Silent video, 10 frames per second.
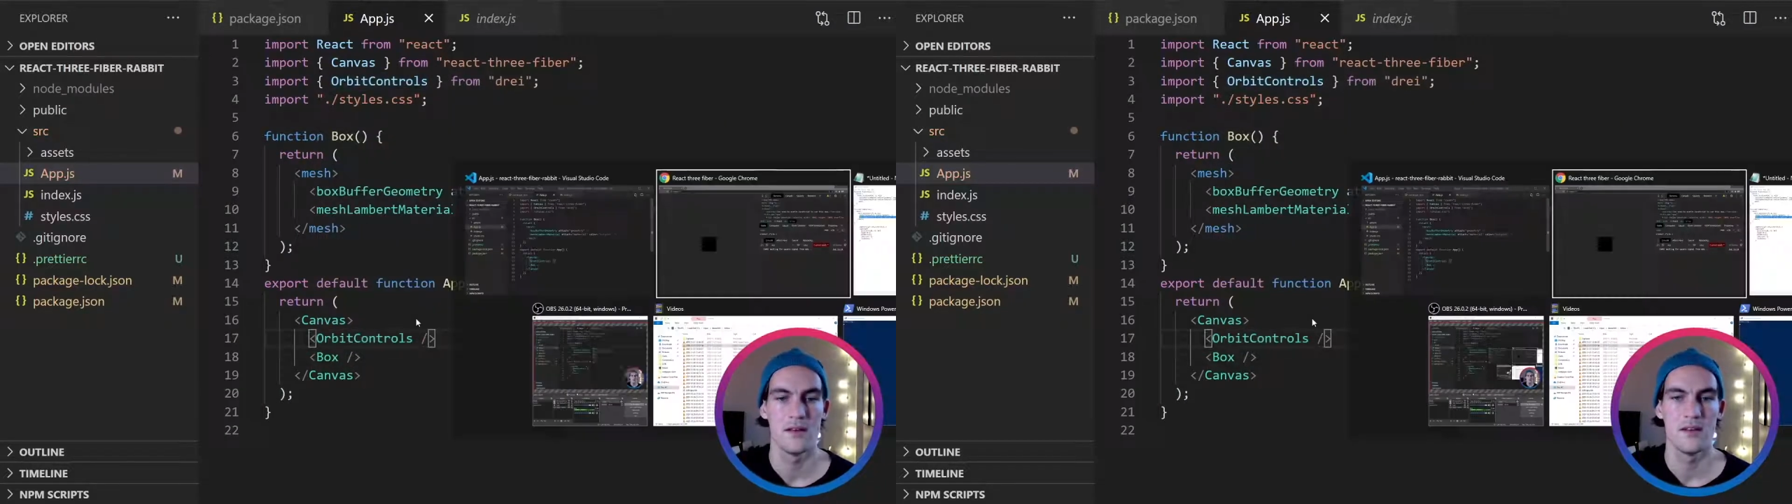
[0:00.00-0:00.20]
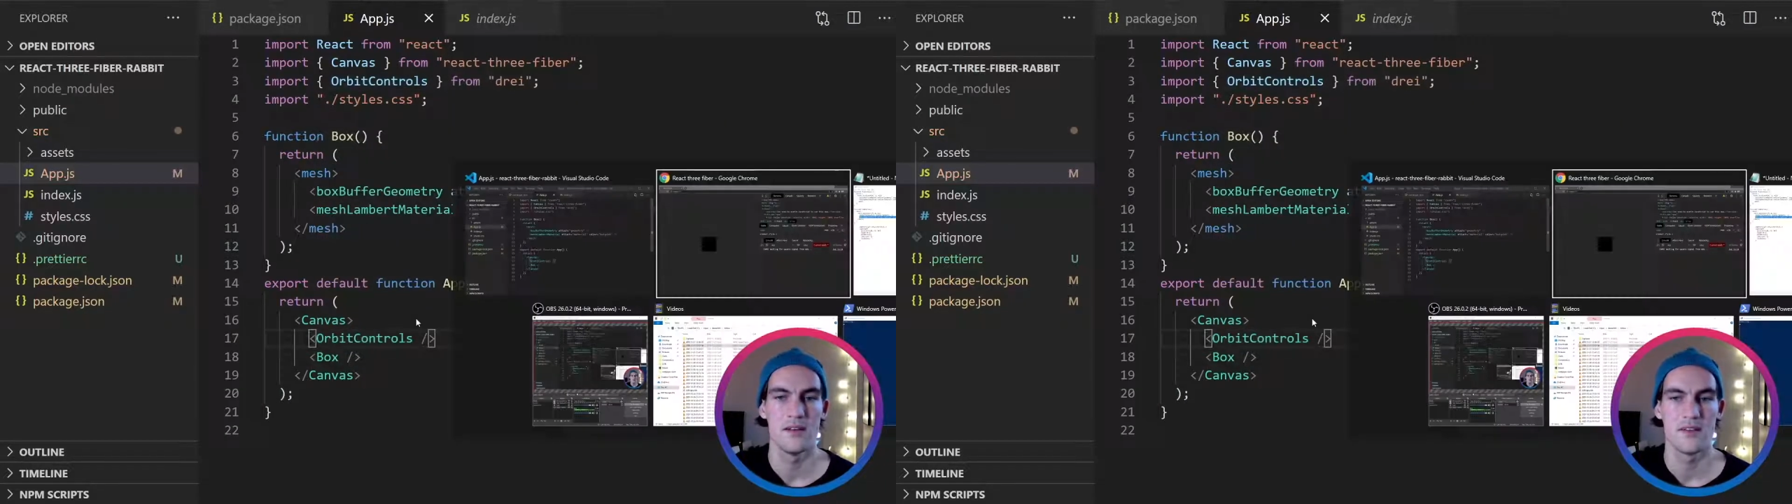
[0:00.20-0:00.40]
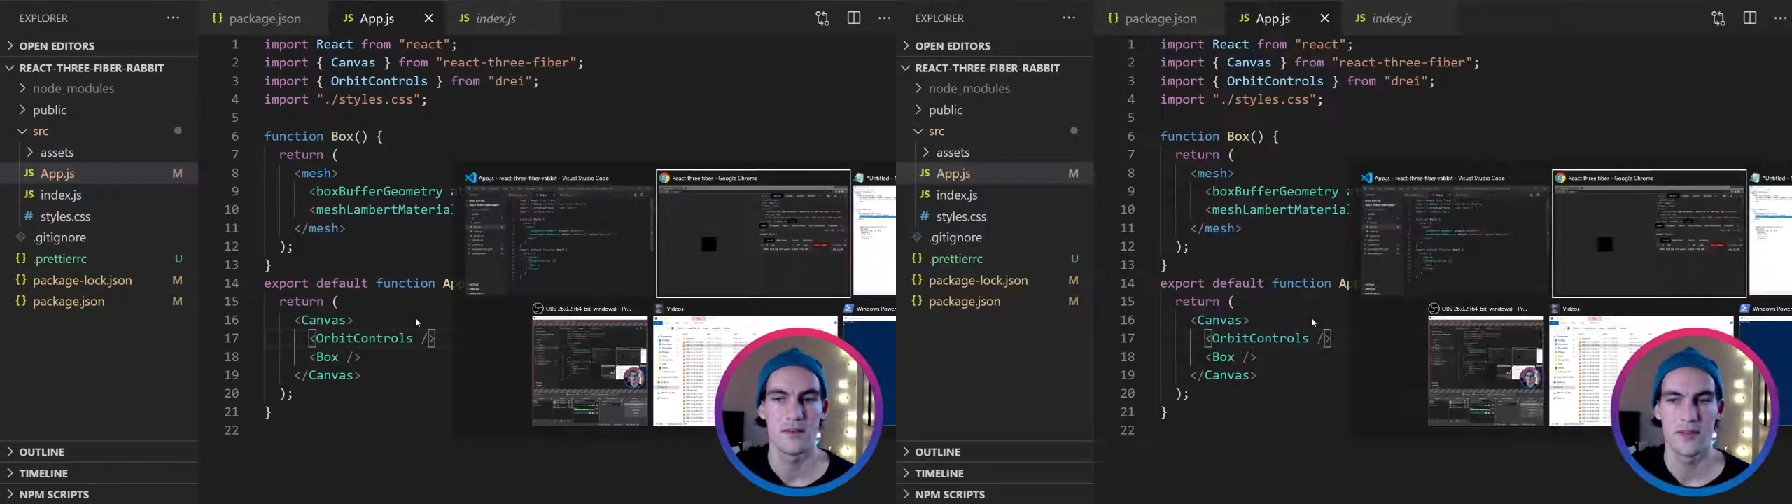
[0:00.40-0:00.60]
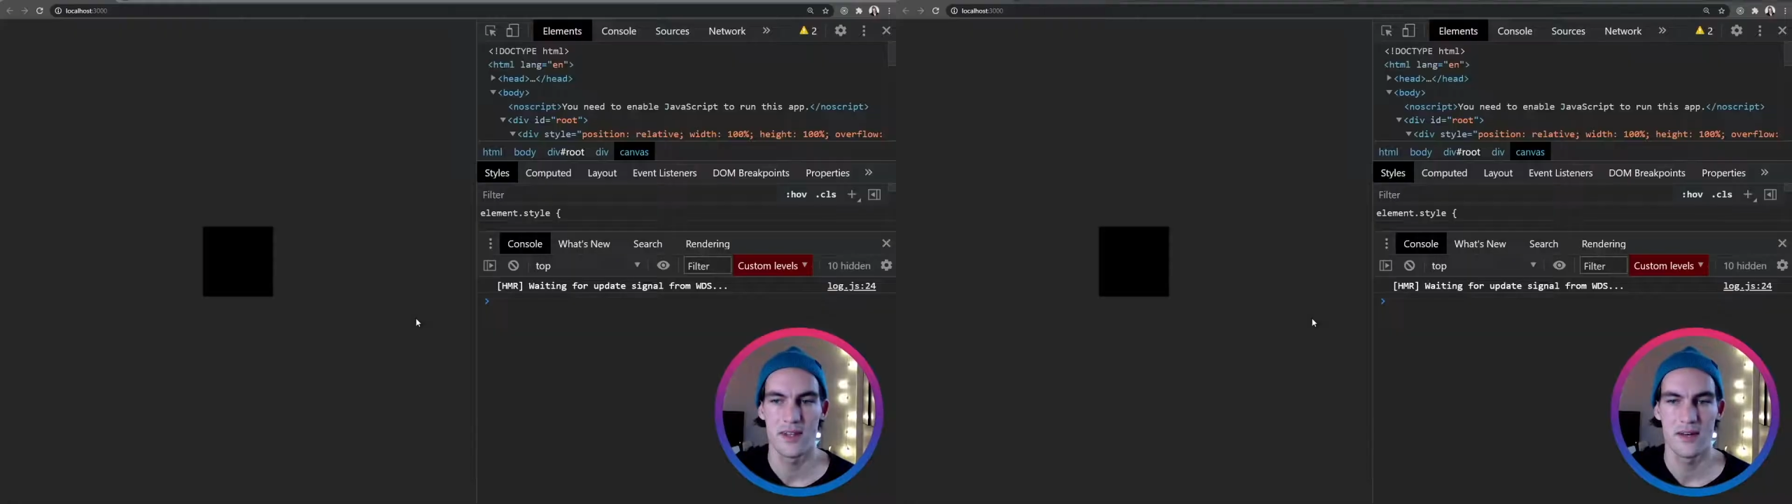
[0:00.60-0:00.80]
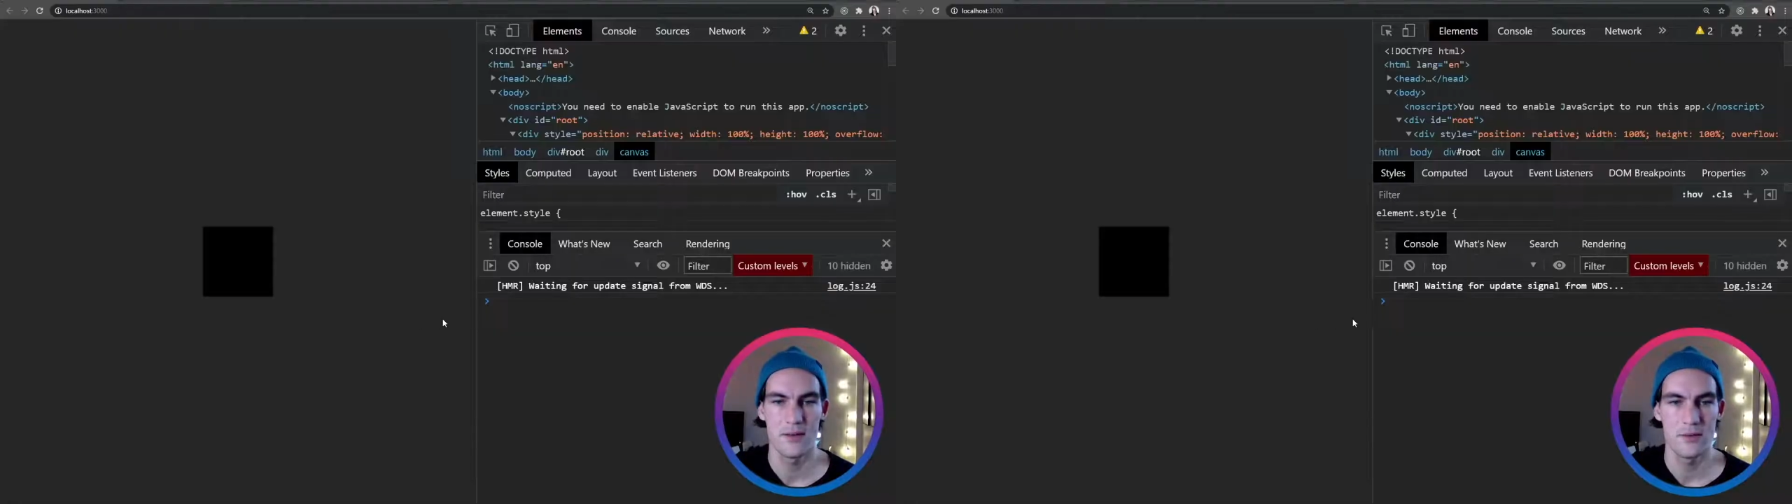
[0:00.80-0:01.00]
So
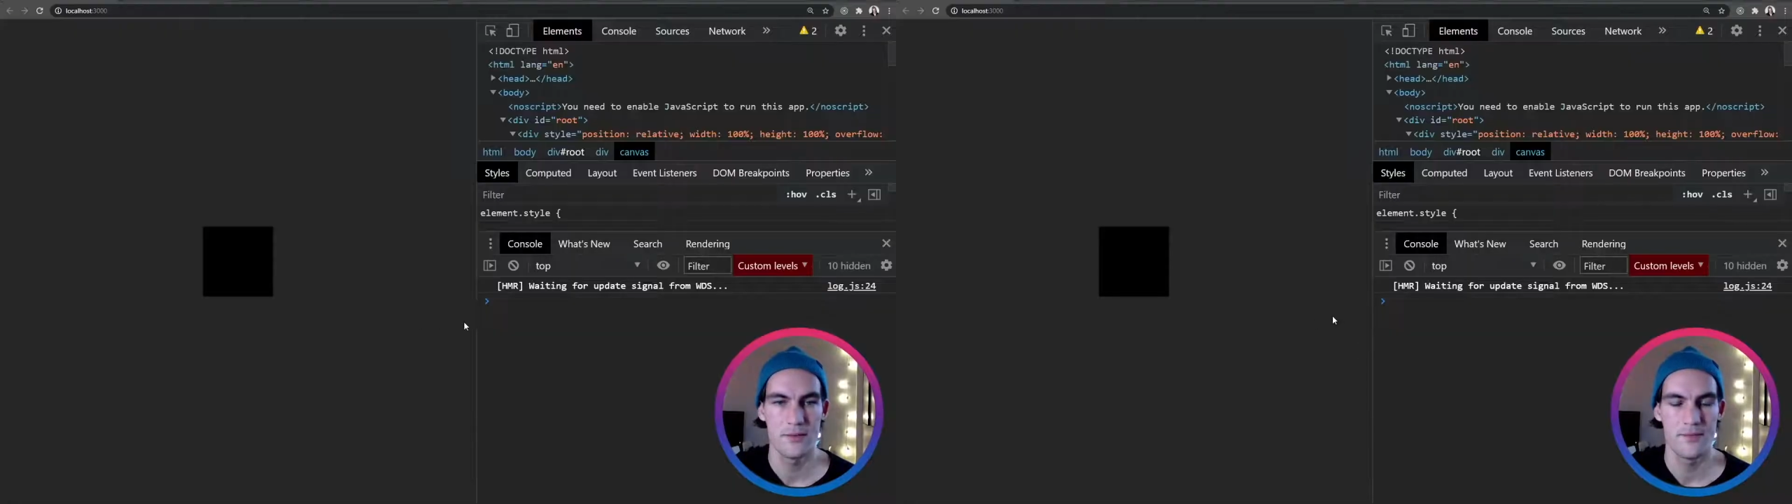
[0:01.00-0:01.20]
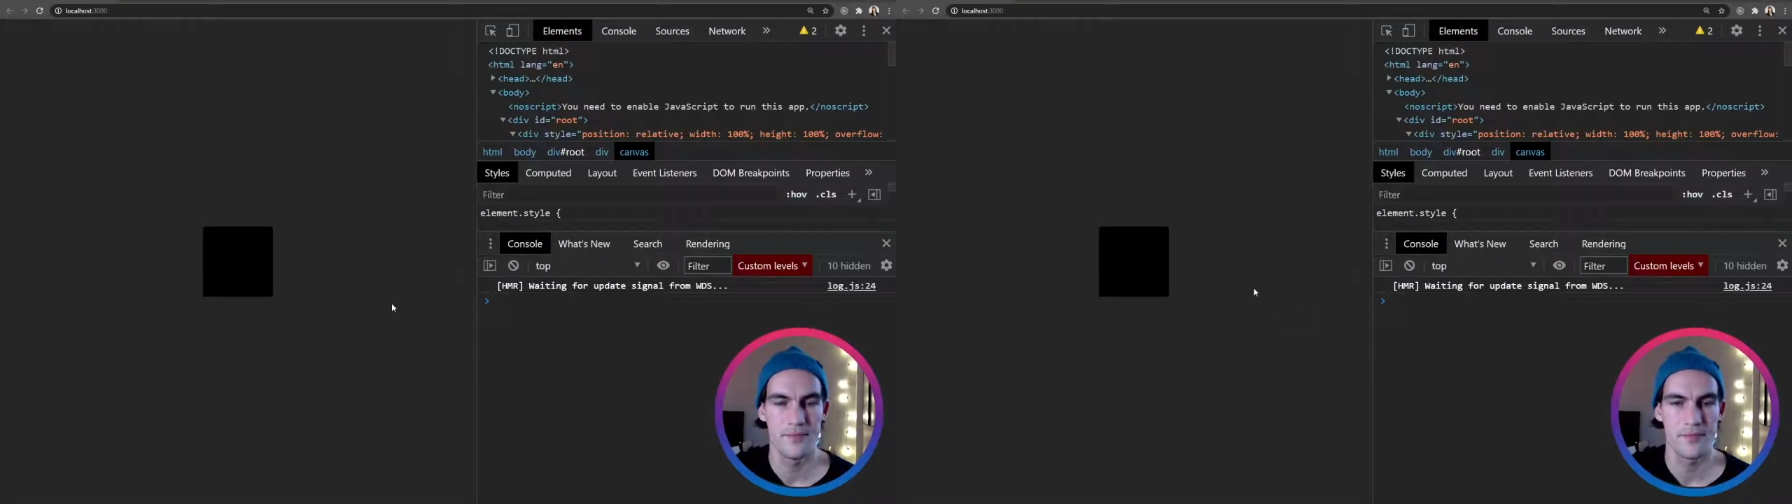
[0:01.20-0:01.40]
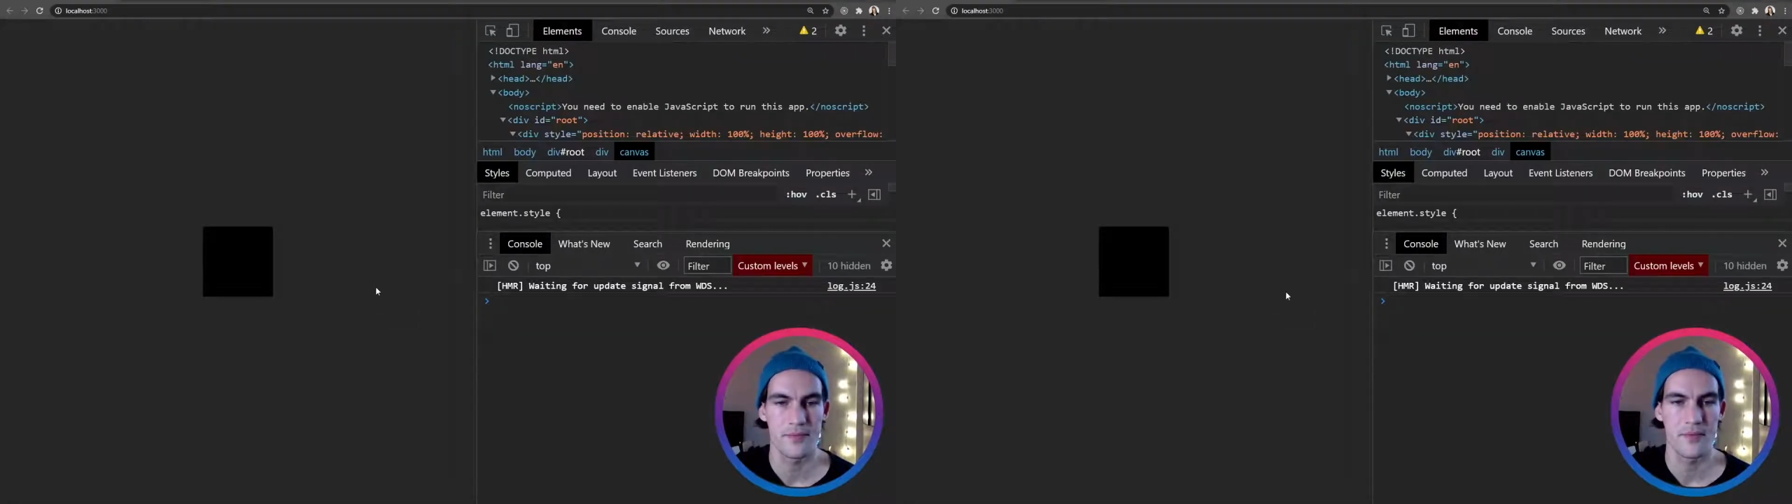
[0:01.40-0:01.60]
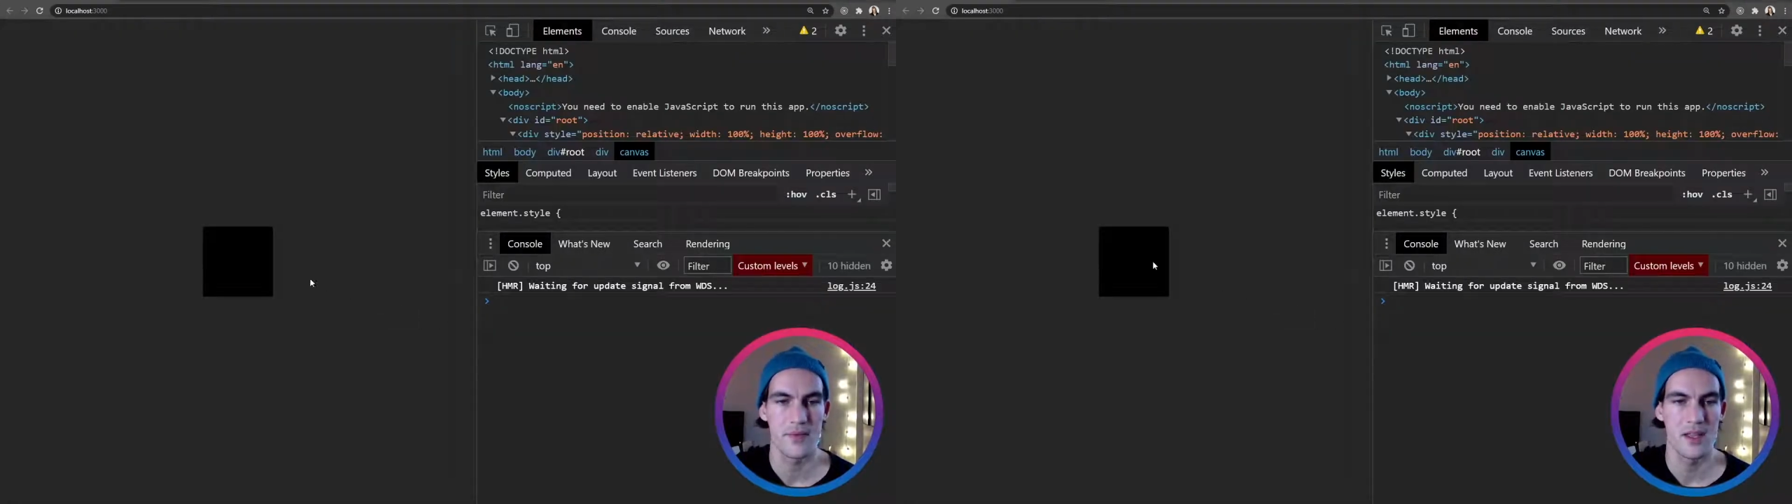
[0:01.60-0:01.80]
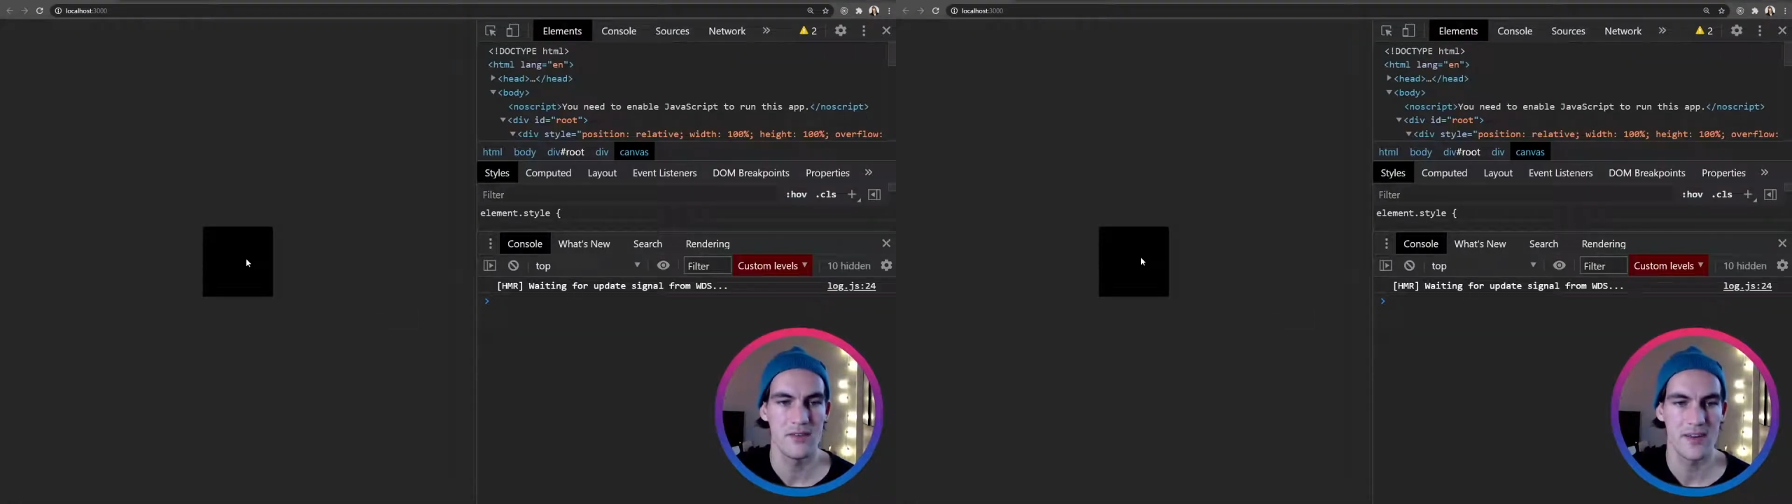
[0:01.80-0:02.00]
now if